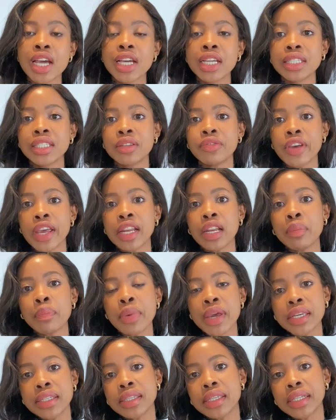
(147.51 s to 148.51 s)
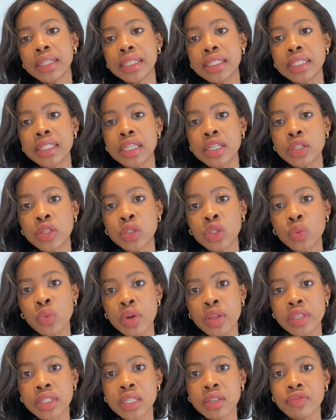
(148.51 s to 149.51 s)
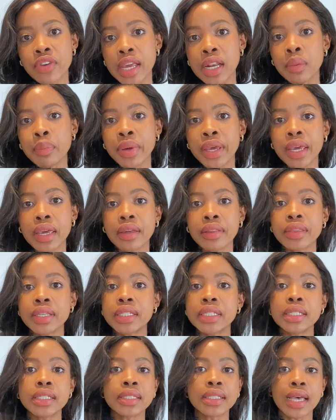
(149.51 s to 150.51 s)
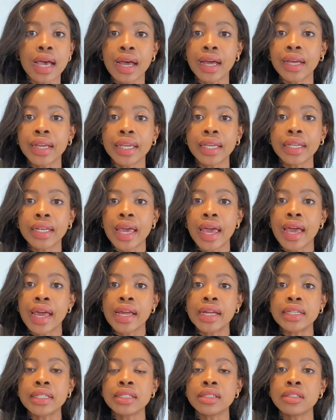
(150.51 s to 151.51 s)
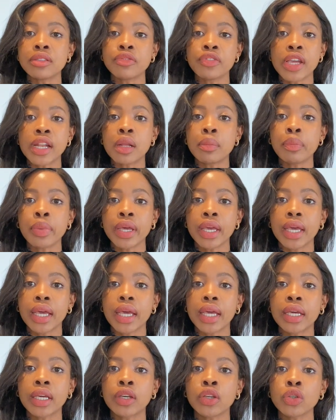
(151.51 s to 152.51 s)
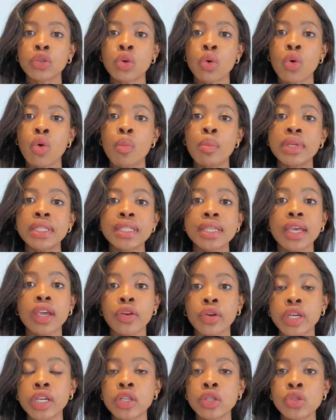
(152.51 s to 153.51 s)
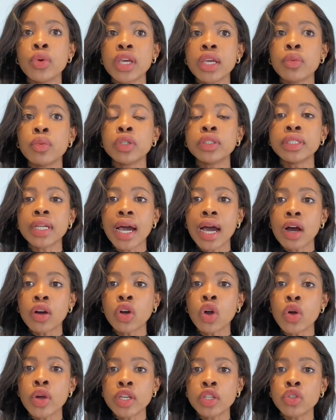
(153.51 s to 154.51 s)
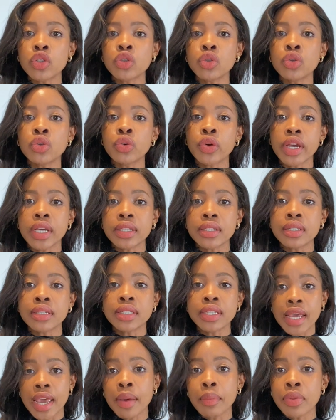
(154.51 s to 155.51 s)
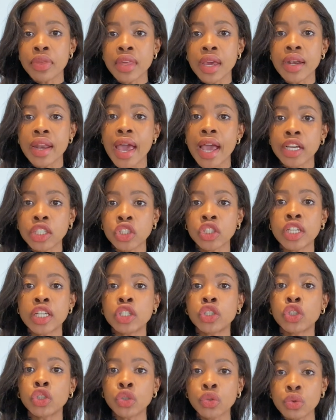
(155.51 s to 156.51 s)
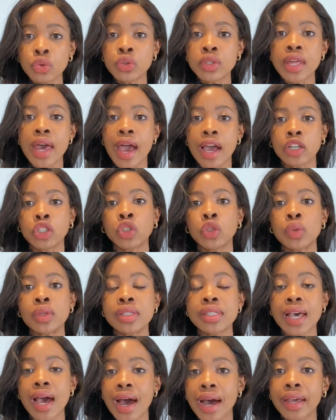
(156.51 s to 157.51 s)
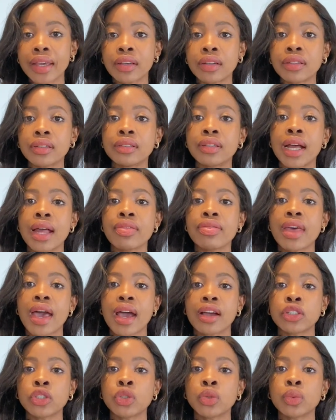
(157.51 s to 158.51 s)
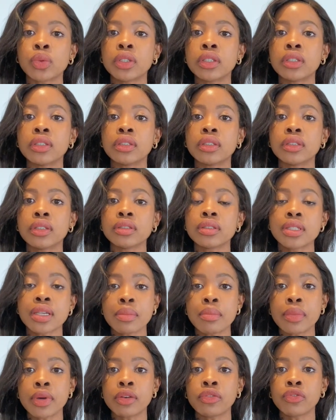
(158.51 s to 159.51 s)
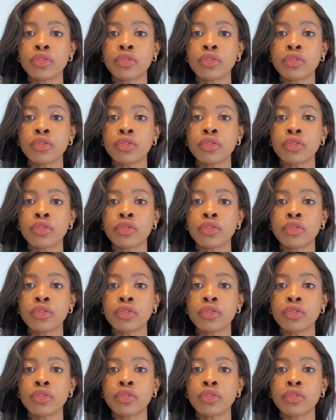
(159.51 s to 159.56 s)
Develop basically deals with developing the design and developing your materials. We will now go into greater depth and actually choose the actual tile and the actual timber